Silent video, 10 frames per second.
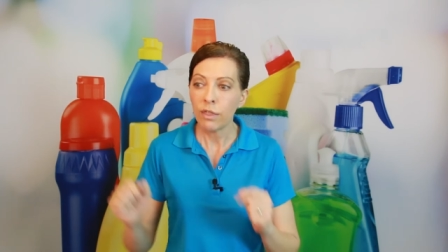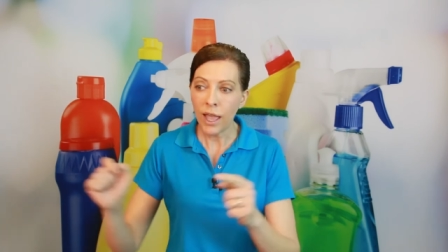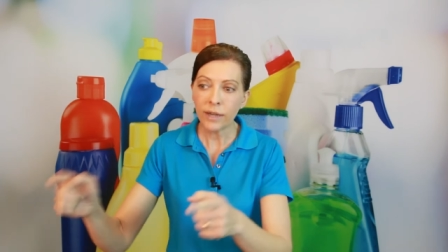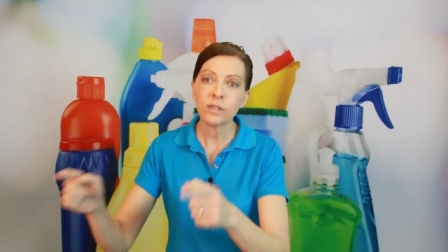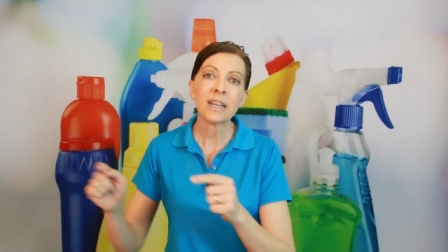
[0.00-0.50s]

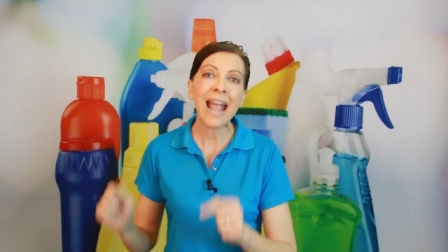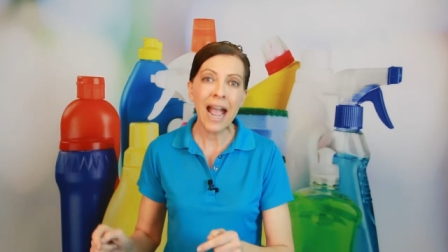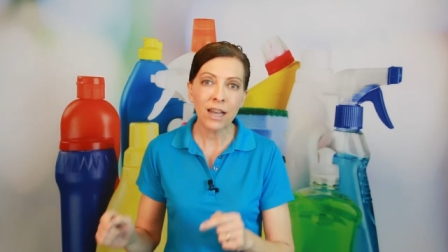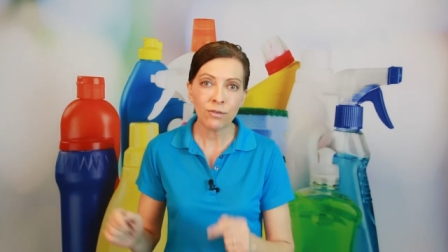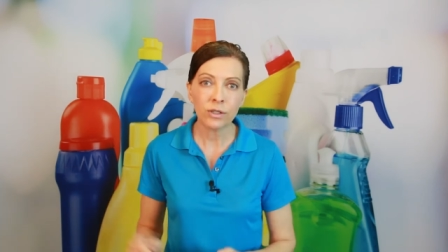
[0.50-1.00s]
That is an
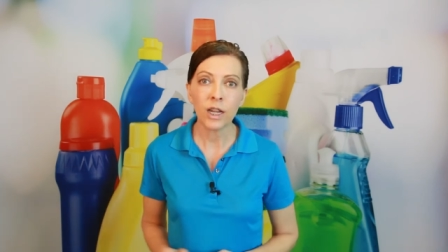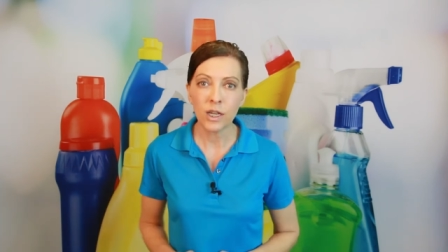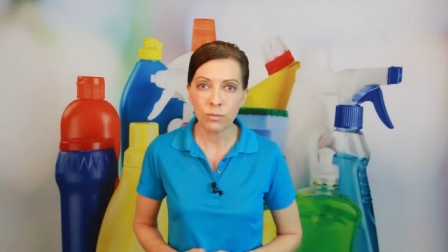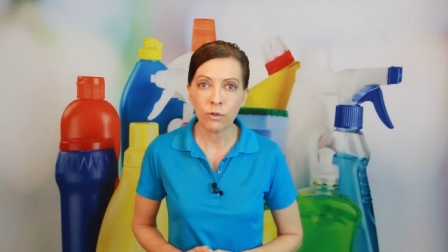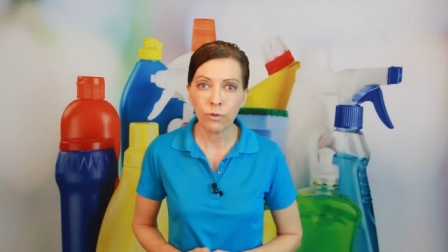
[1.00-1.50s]

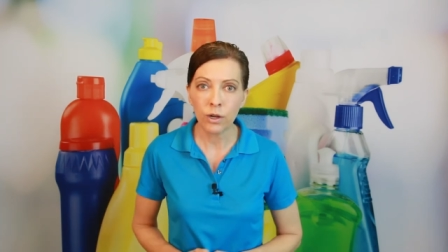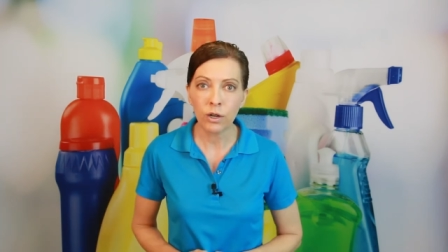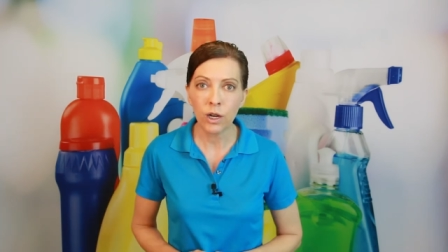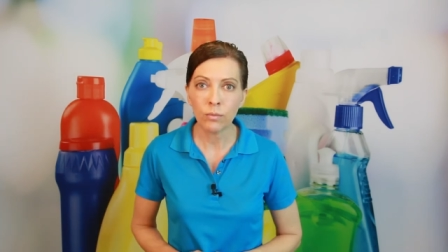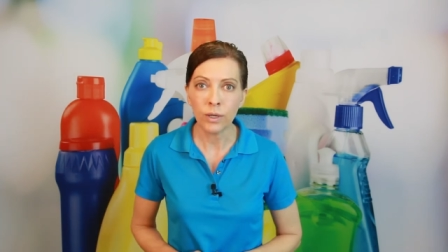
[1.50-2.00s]
advertisement for
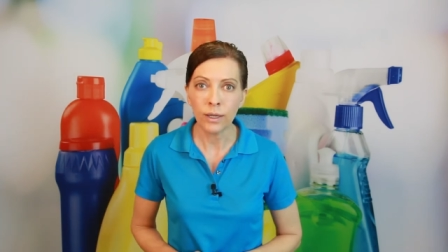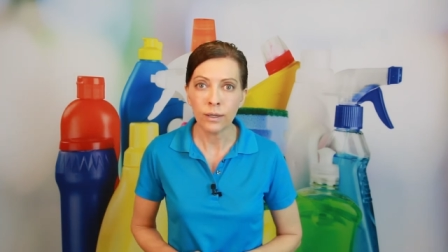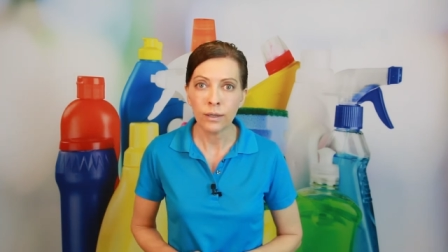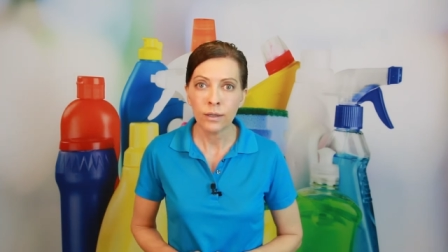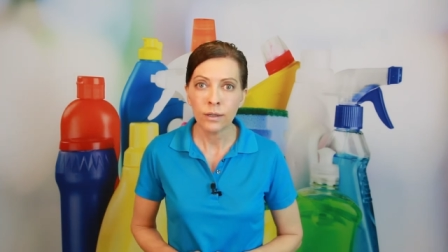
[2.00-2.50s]
your company.